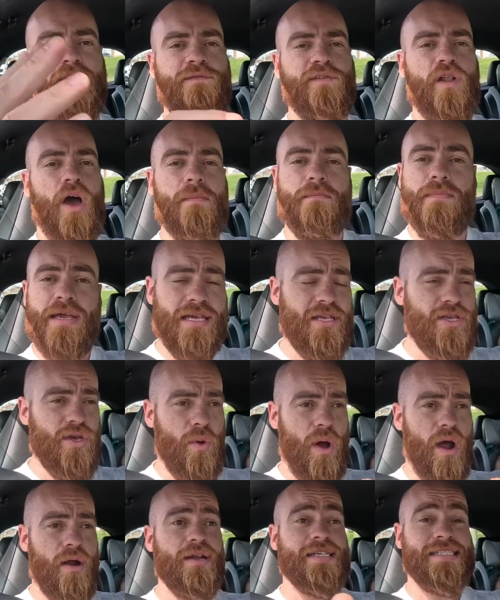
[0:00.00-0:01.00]
if, like me,
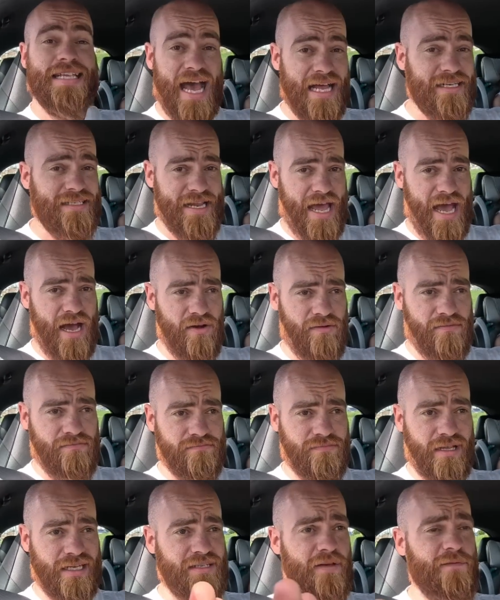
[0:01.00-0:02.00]
you are a dad now,
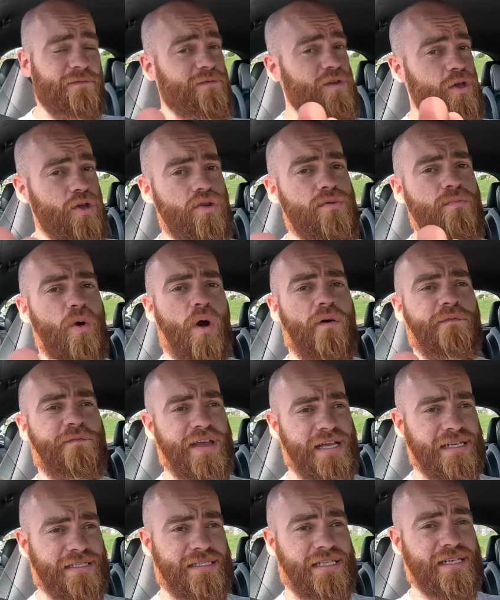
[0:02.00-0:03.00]
there's a few more
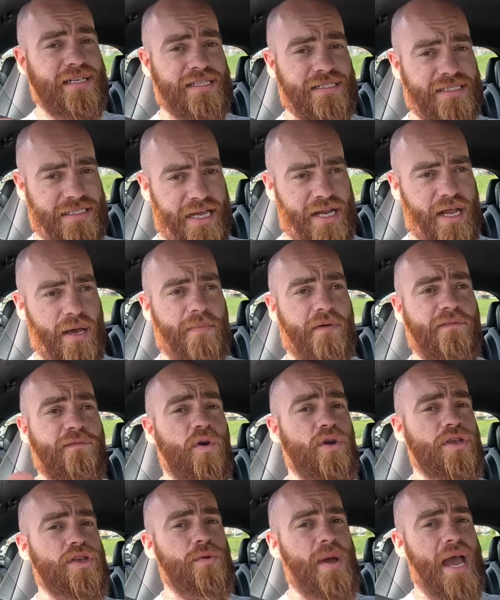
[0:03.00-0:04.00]
things to consider
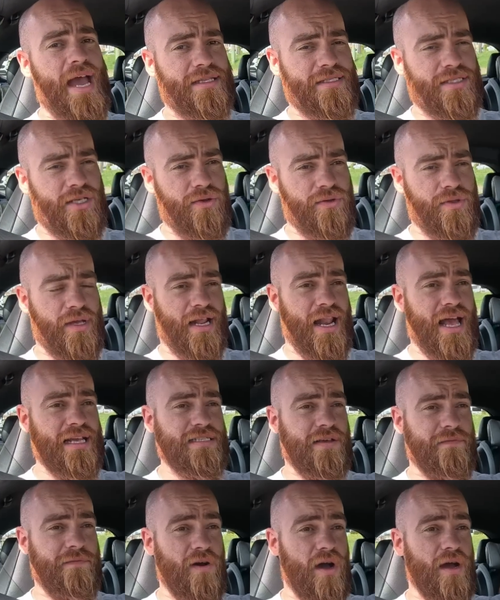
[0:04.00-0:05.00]
before you head to the
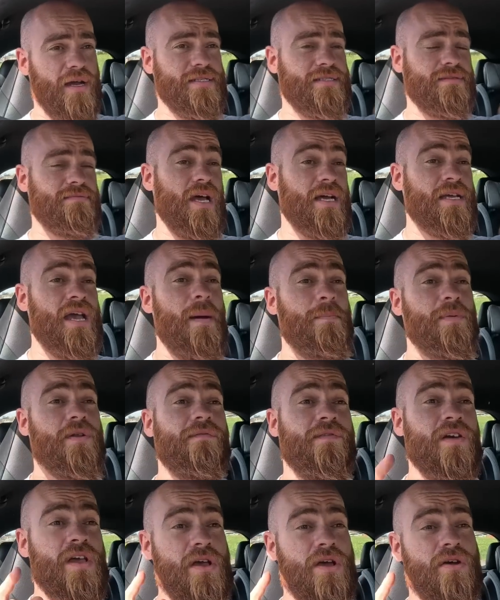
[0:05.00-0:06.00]
classifieds. A couple
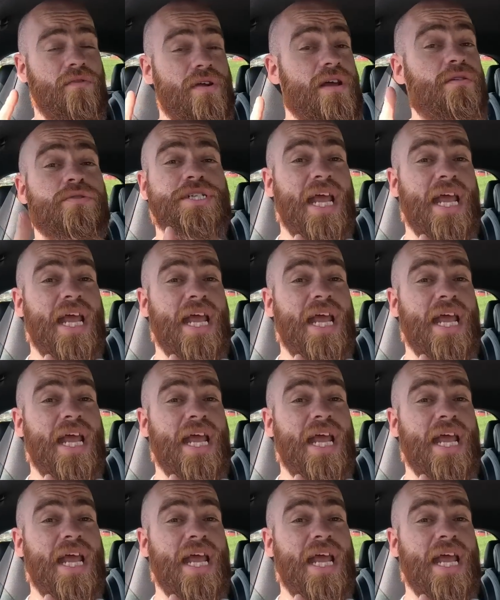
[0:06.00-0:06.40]
of real